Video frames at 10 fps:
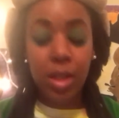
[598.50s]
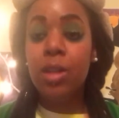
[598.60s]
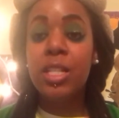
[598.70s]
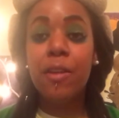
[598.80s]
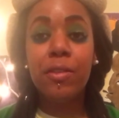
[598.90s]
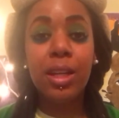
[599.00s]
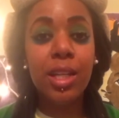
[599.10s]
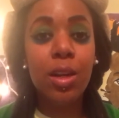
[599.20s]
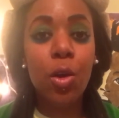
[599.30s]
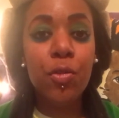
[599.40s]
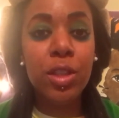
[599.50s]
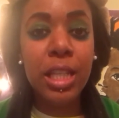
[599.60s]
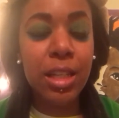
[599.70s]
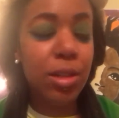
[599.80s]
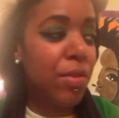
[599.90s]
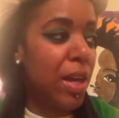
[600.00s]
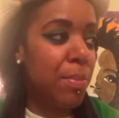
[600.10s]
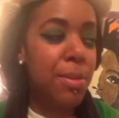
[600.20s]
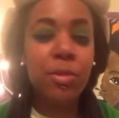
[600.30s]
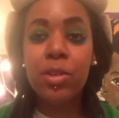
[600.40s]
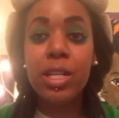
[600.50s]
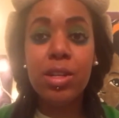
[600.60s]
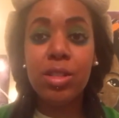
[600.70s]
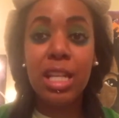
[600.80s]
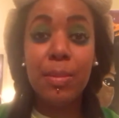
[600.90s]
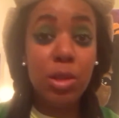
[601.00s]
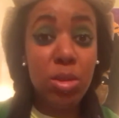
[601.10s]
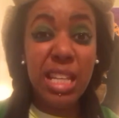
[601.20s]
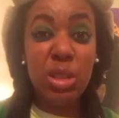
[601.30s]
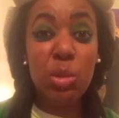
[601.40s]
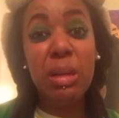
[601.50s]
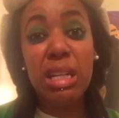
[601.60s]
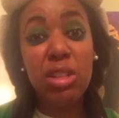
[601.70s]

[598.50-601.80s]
Definitely an overthinker. I've had people for years telling me, you think too much.